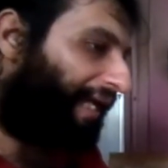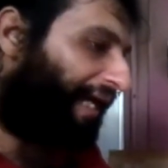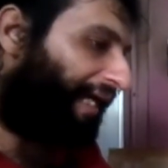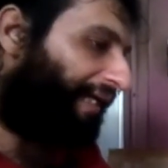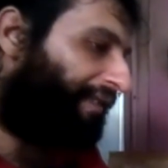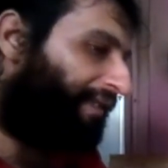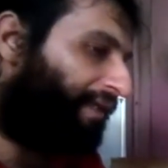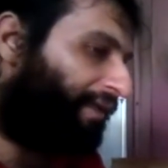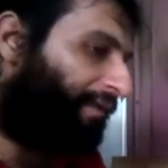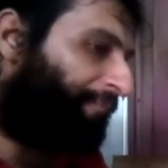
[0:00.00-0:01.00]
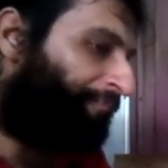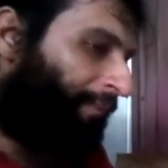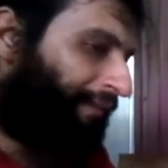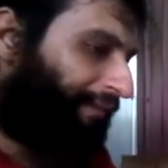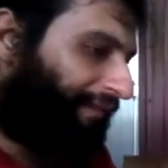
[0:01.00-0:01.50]
and well,
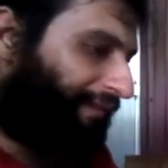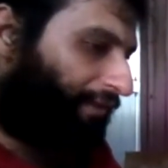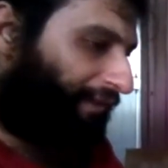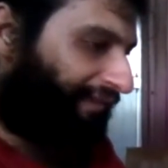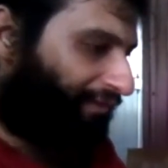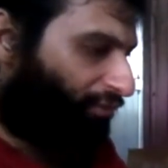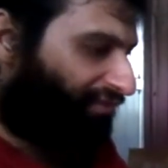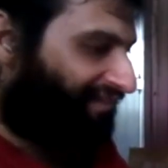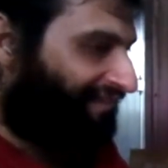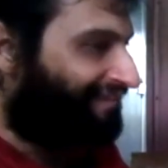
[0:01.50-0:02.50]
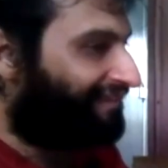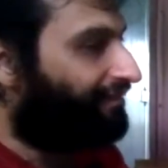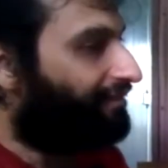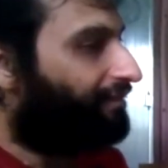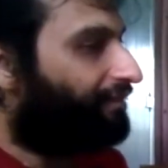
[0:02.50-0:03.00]
it looks decent,